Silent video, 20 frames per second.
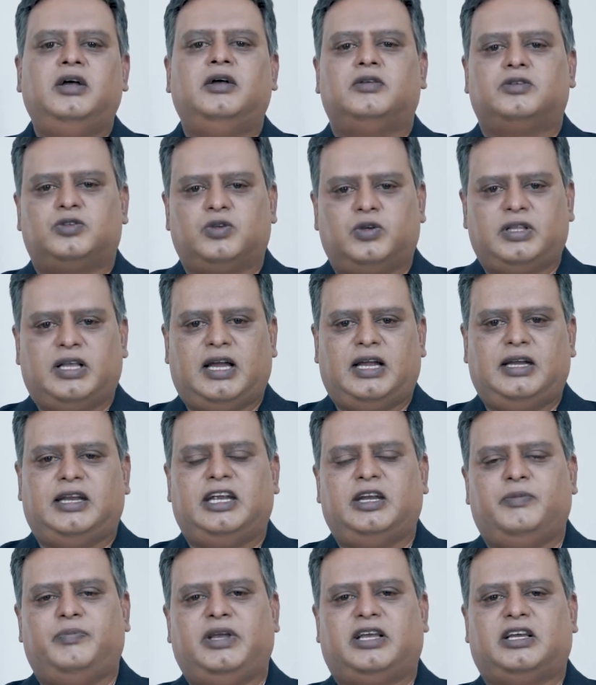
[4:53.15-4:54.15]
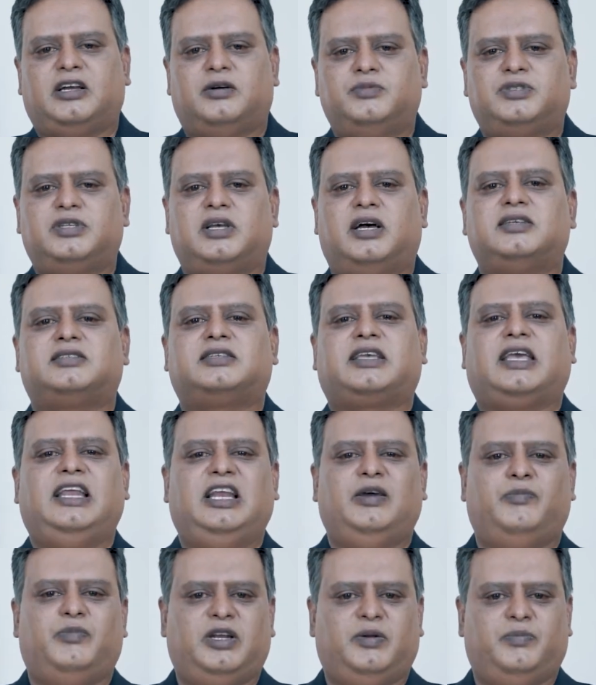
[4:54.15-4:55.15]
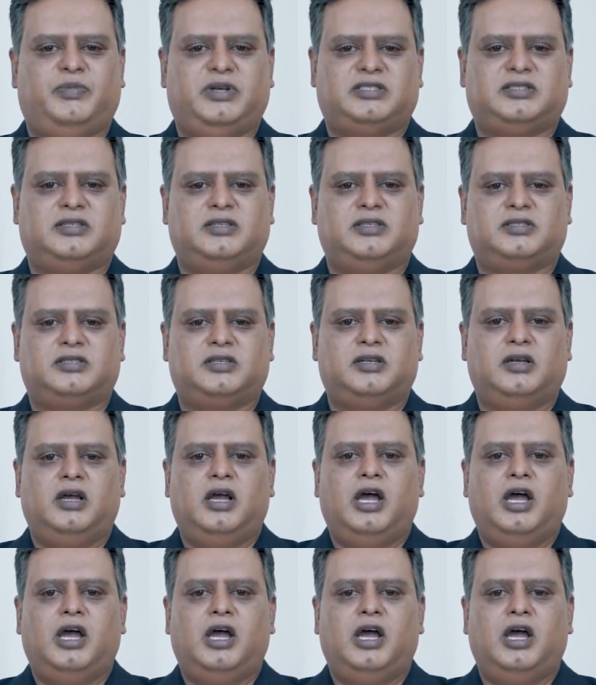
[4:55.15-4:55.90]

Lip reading: so that it becomes a scalable business.